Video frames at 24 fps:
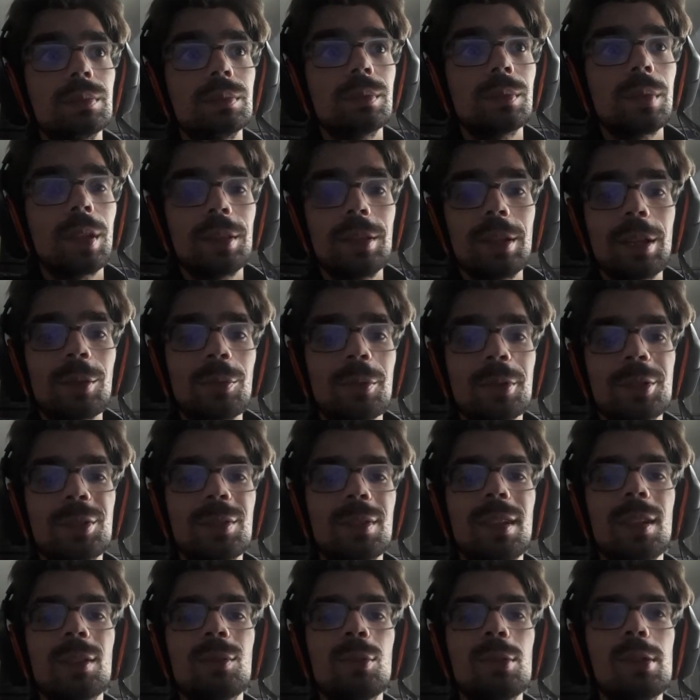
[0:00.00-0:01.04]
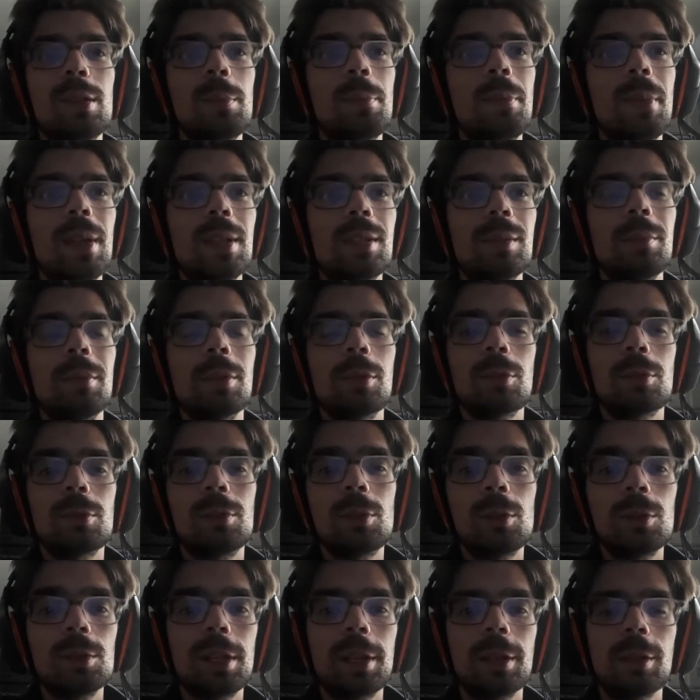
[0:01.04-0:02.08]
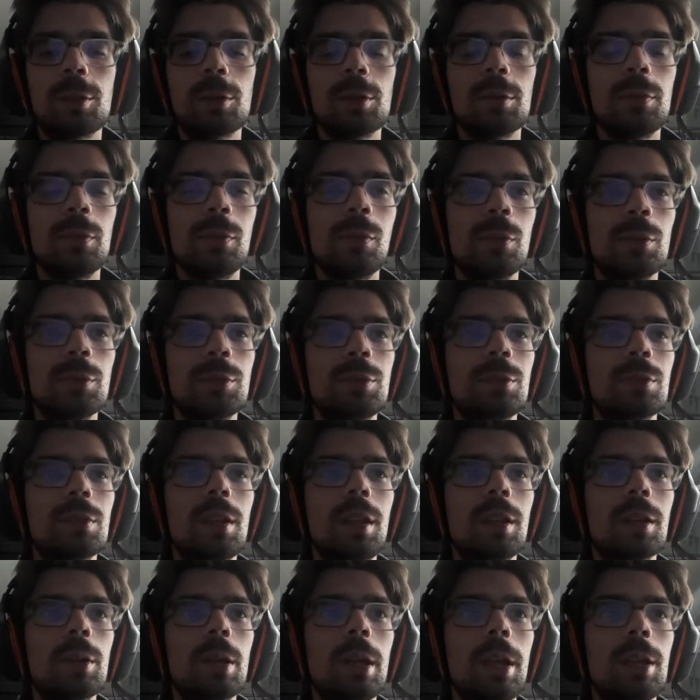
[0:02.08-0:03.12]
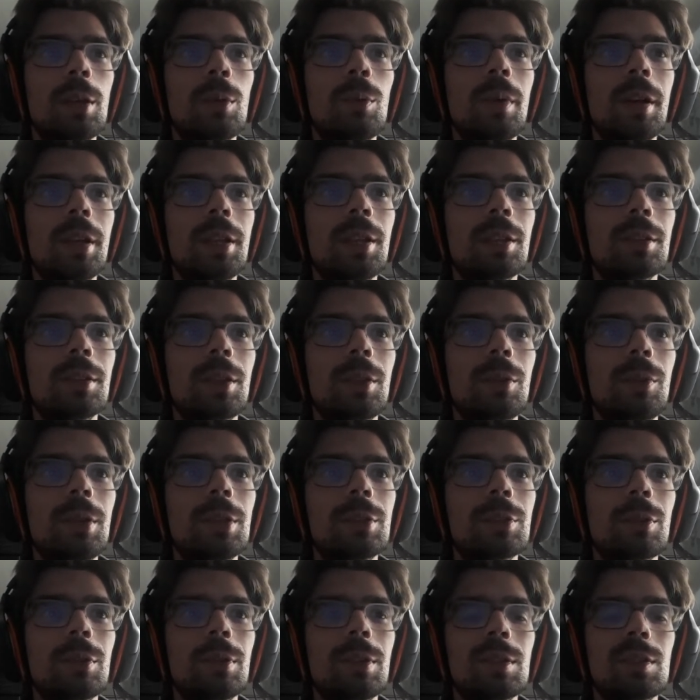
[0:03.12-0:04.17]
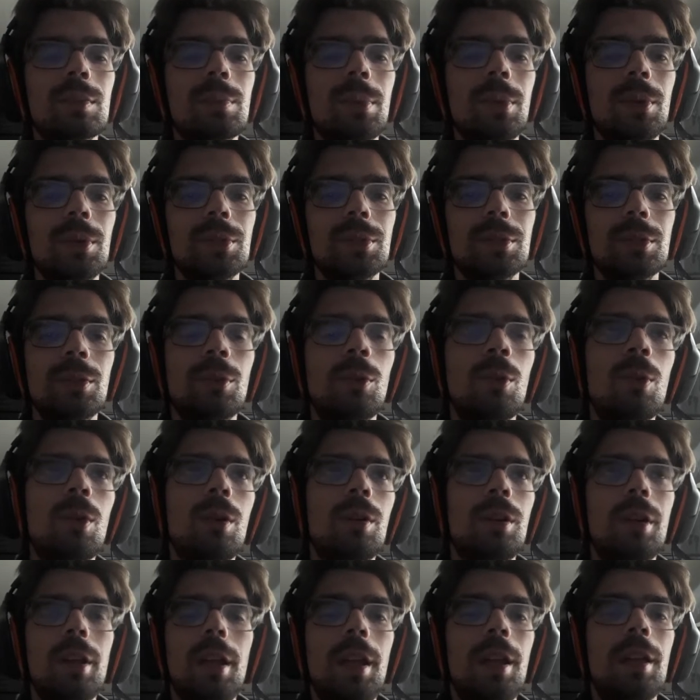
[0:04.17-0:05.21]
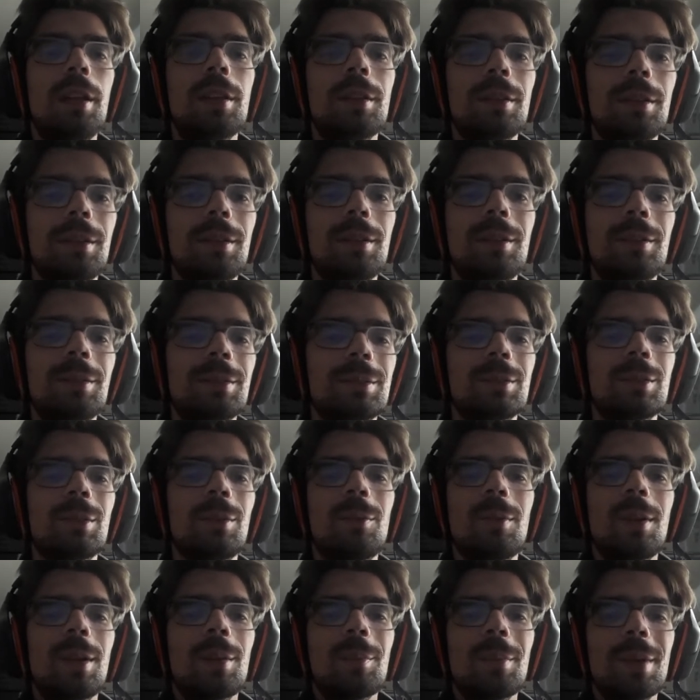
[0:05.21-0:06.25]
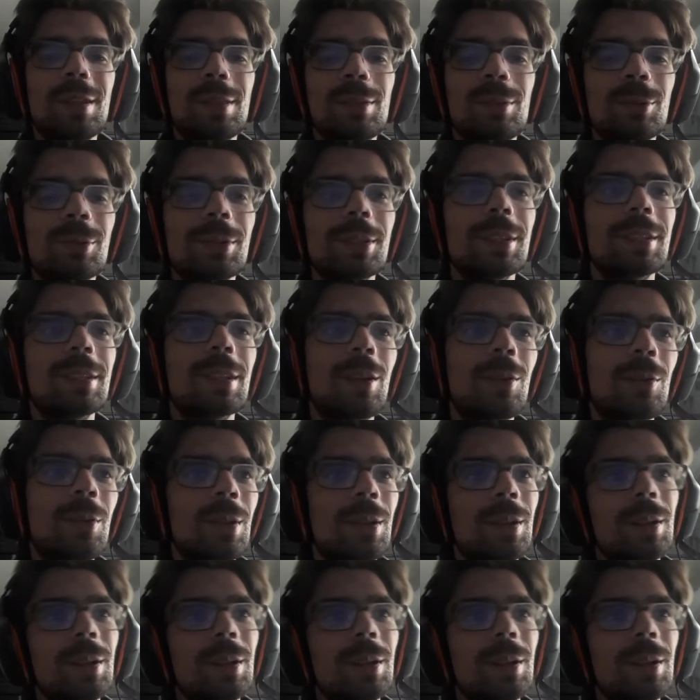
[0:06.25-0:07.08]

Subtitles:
And then once you get to the basement, you're all like confused. You're like, hey, why can't I rescue this person? Or hey, so what am I doing now?